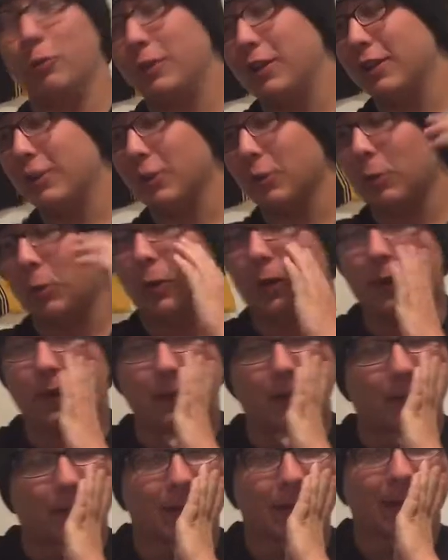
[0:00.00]
me into the
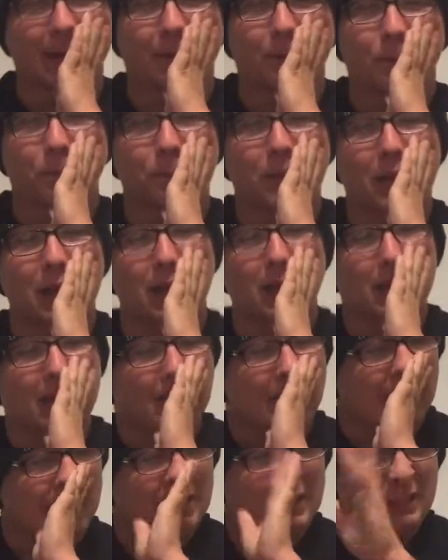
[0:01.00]
water. And
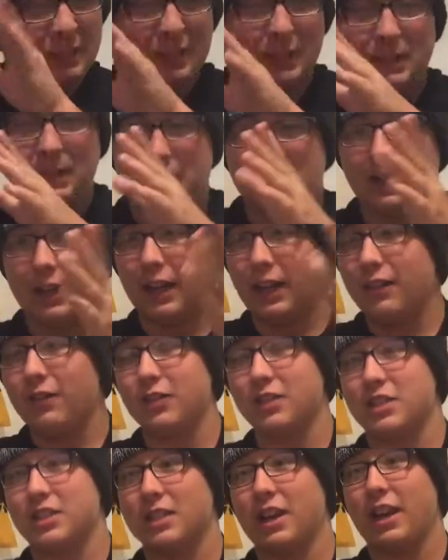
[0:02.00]
I
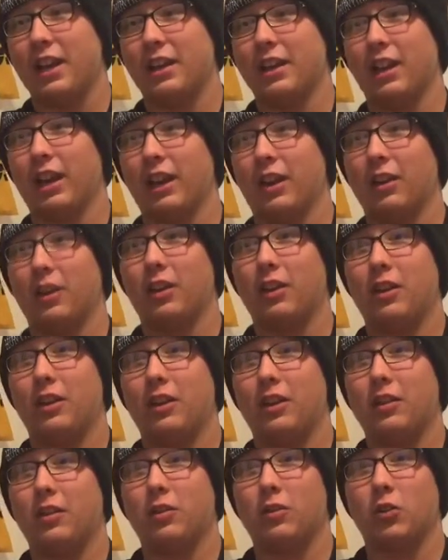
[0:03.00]
even said, like,
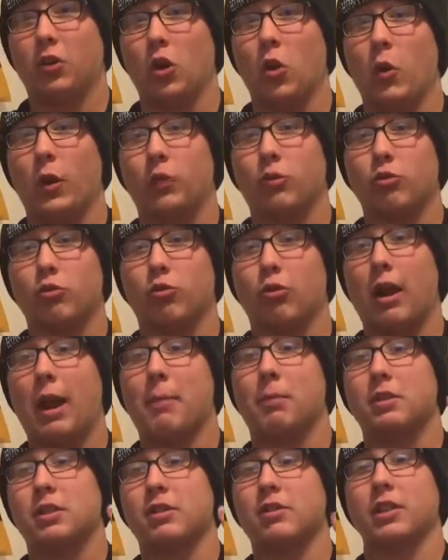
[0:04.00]
going through the
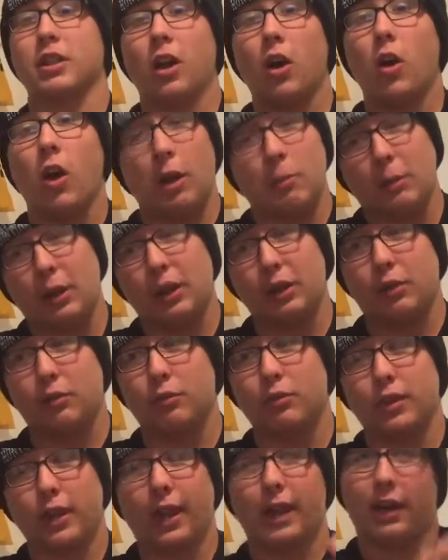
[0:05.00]
rapids, I was like, oh, I made it
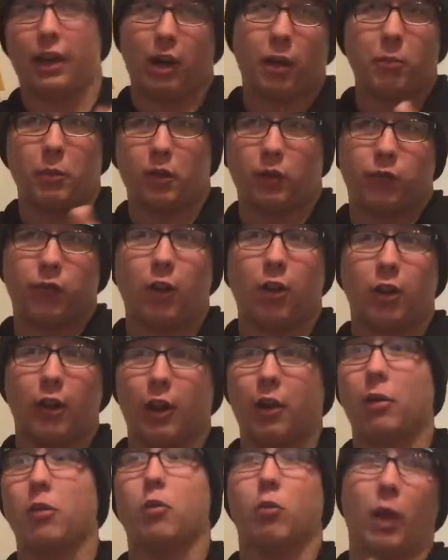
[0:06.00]
through that, now I'm going to fall
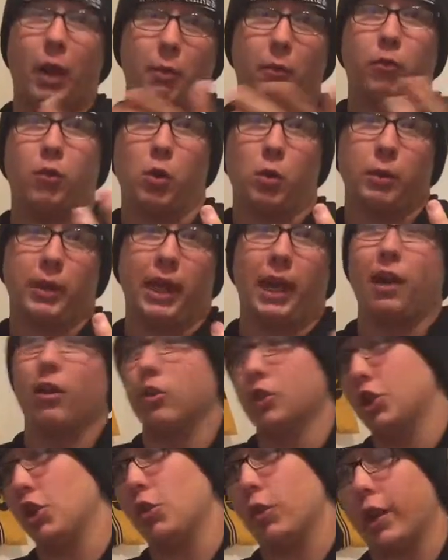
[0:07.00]
out right before we get out,
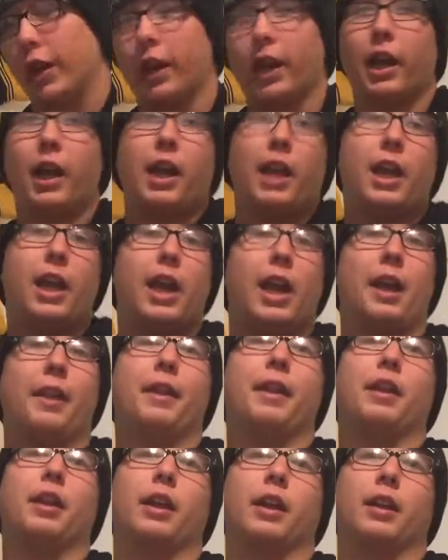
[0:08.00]
joking. And
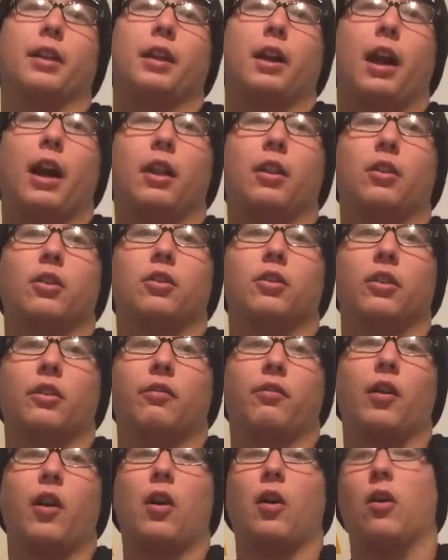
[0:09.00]
then, like, I literally
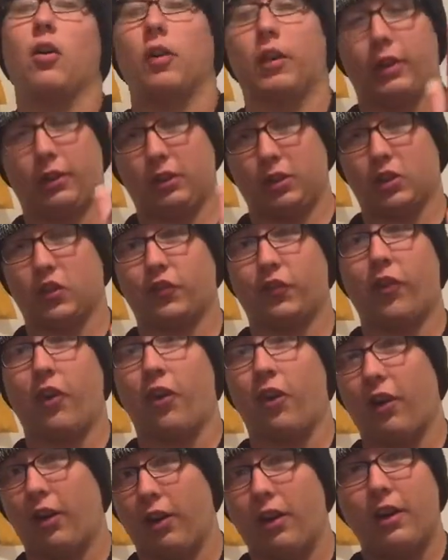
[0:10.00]
fell, like, this
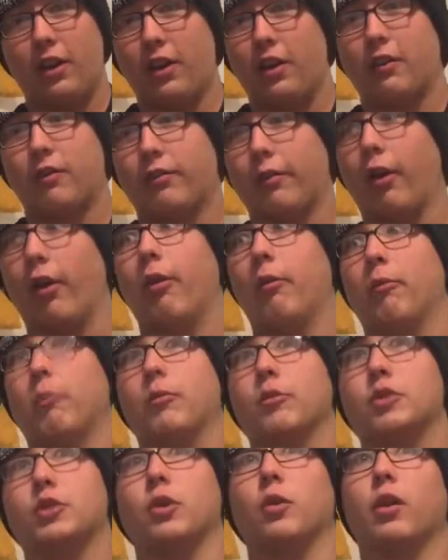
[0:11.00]
far from
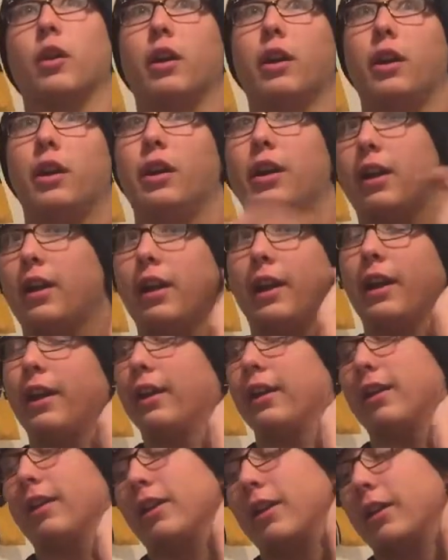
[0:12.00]
shore,
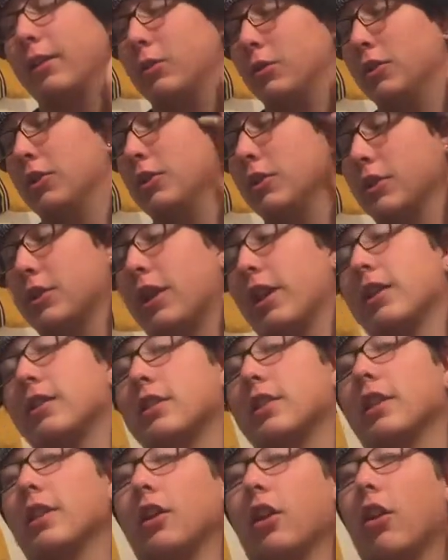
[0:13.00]
and it was
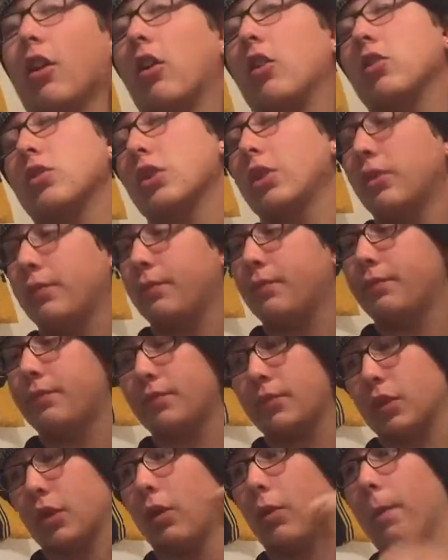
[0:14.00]
disgusting and gross.
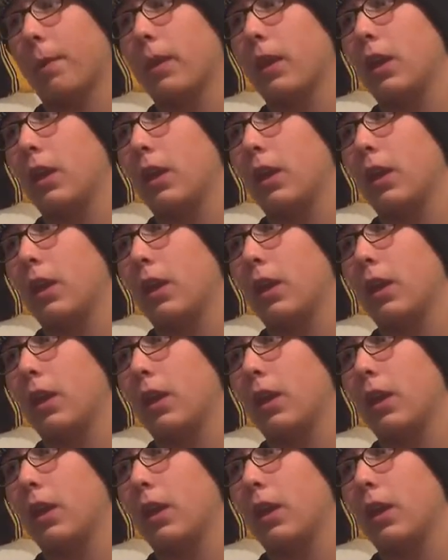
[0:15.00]
So,